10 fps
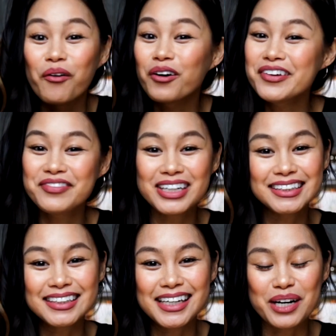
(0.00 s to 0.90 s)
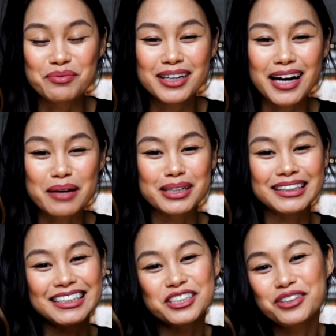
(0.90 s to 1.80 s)
or a fancy camera, I'm going to
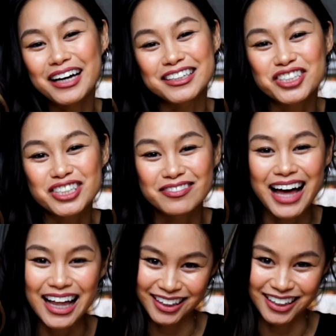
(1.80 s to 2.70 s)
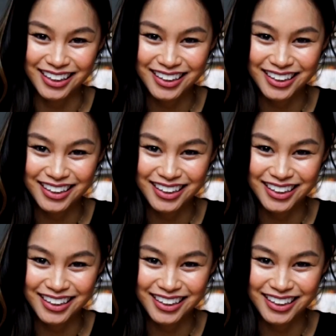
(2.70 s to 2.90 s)
teach you how to achieve that look.